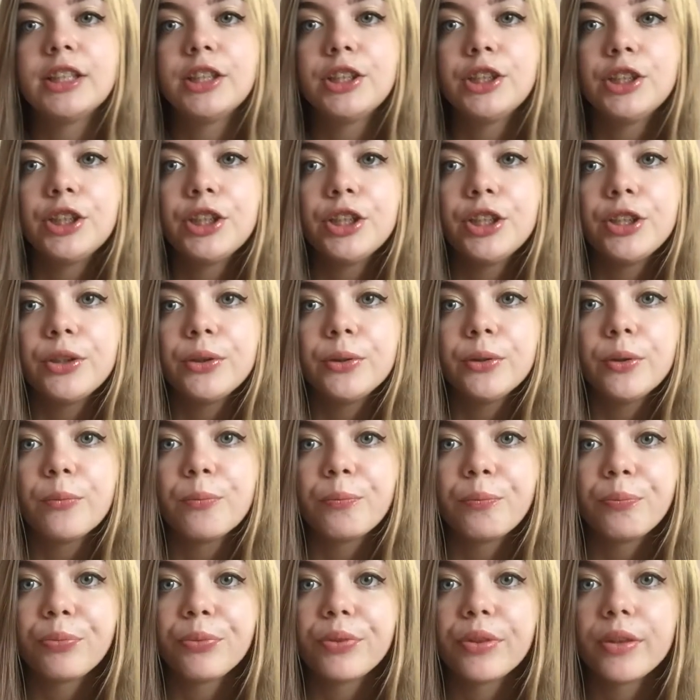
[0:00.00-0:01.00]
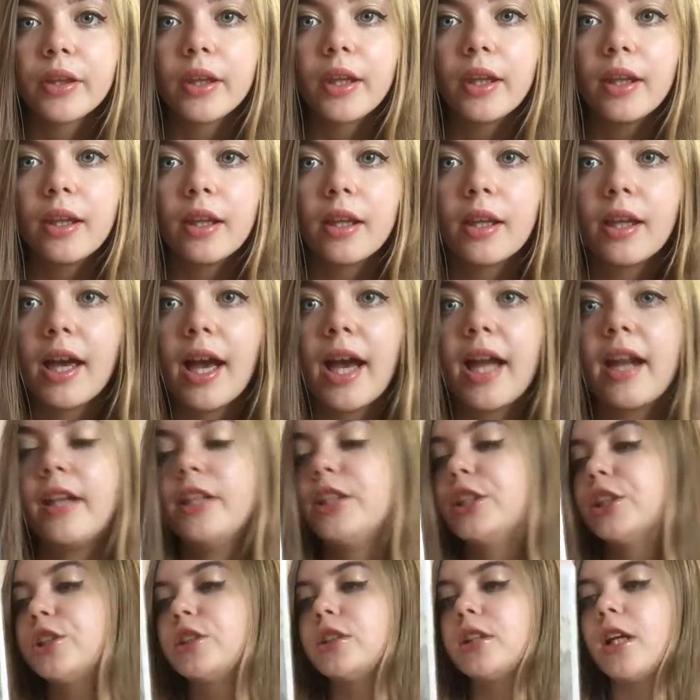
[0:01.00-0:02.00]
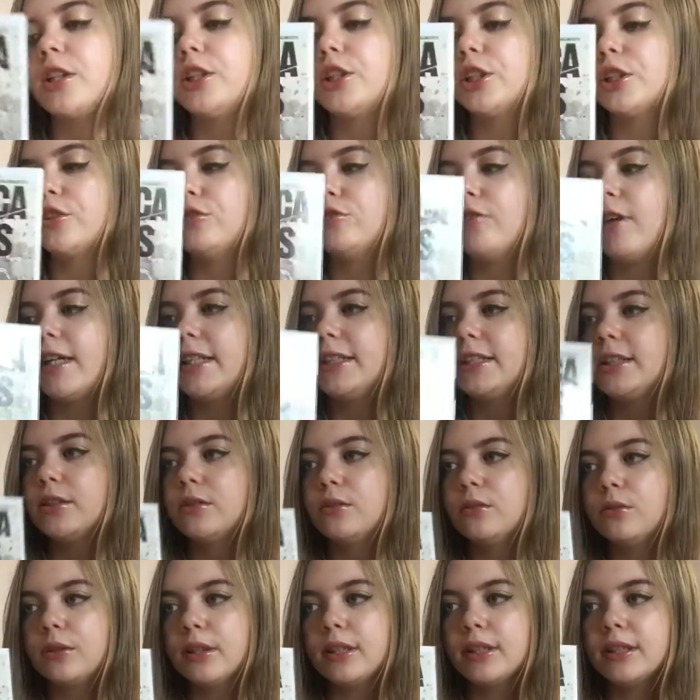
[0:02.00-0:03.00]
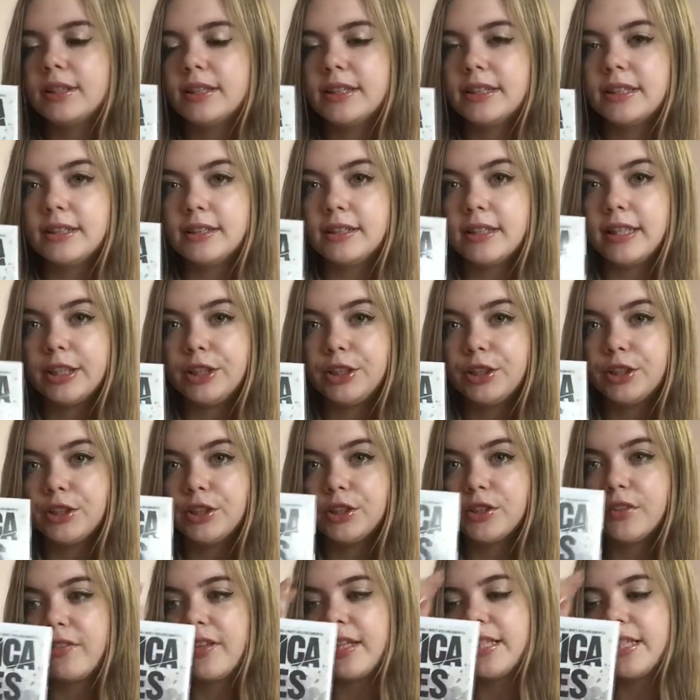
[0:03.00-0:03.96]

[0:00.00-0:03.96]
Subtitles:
issue, and I've just read all the issues of